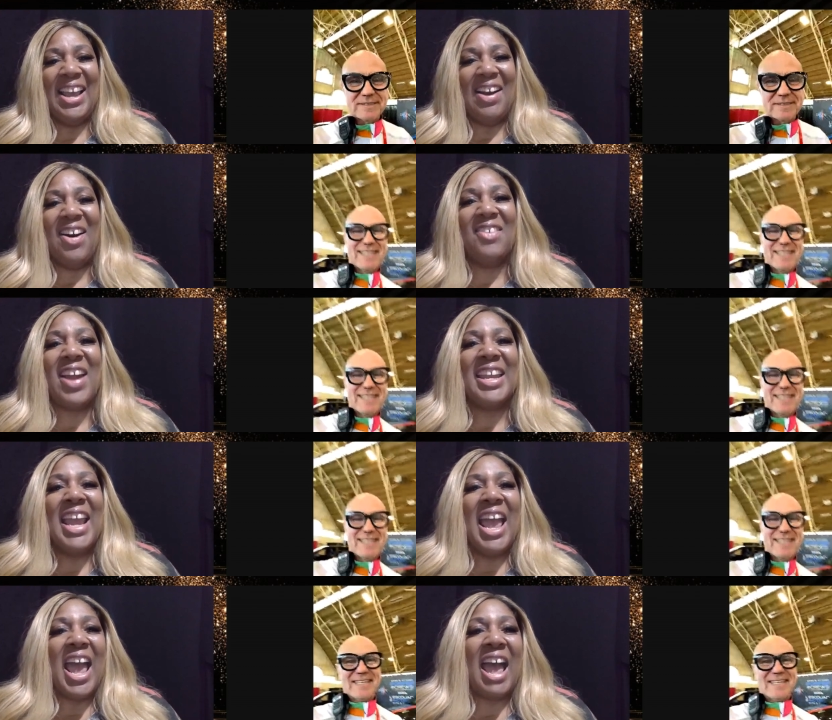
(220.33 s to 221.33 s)
Speaker 1: All right.
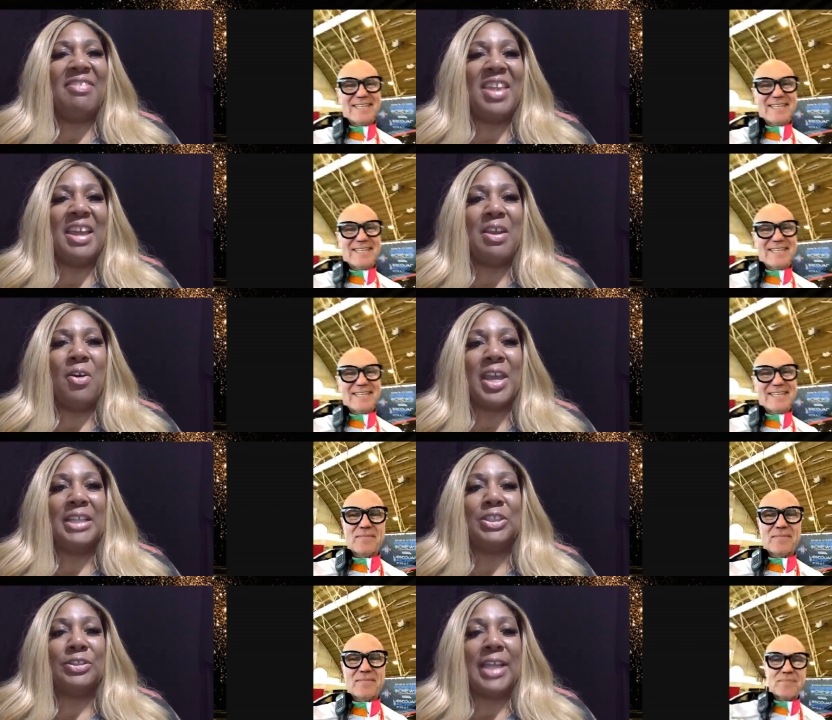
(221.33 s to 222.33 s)
And then,
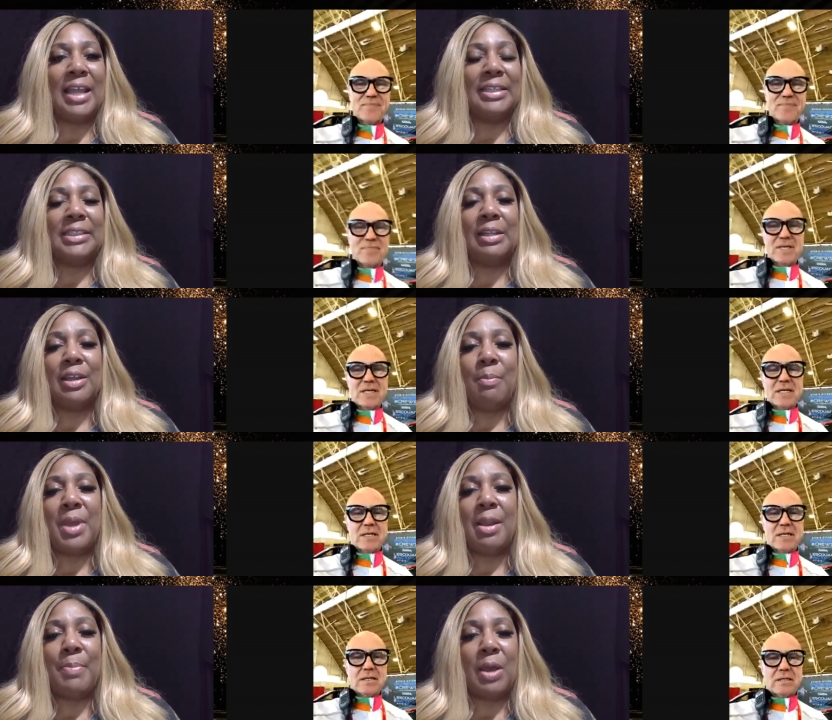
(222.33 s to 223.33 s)
okay, so tell us a little
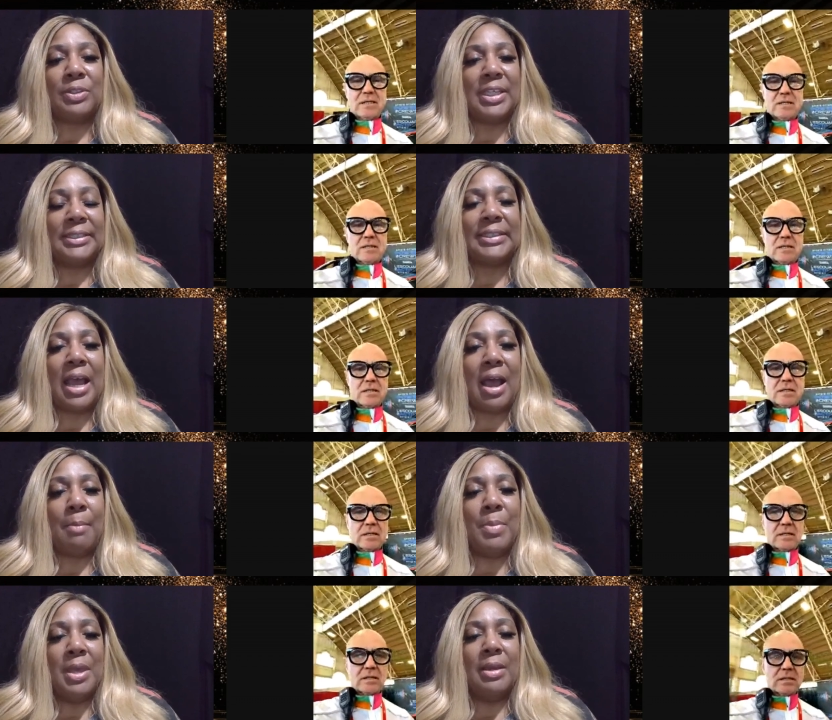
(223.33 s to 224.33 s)
bit about this,
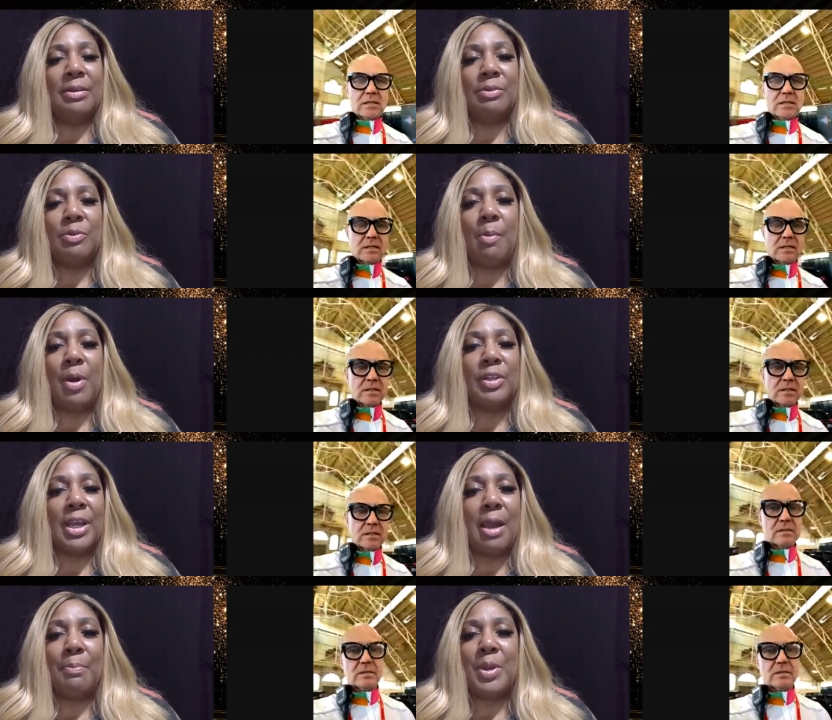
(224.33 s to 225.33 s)
um, about
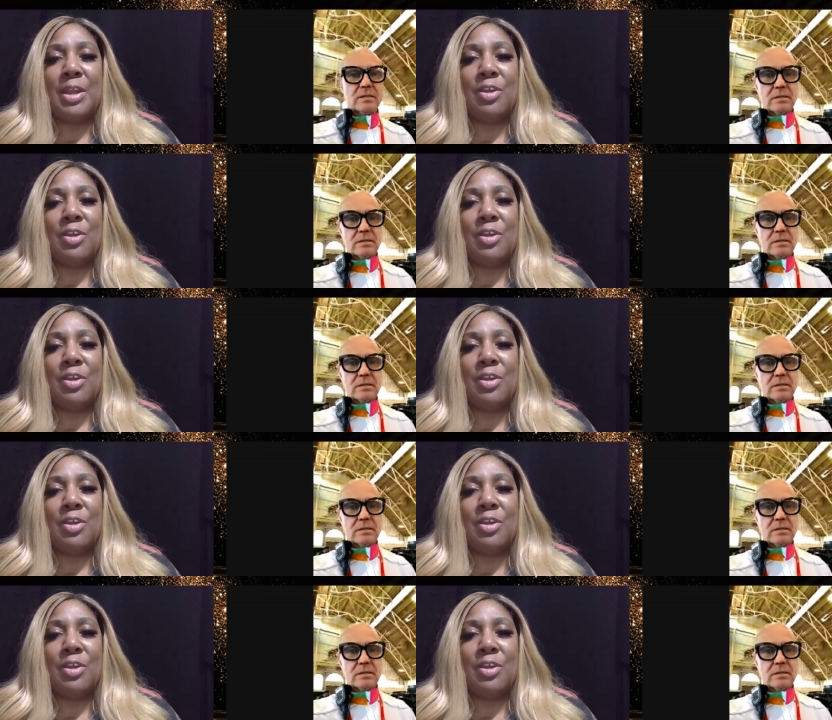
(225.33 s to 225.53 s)
the company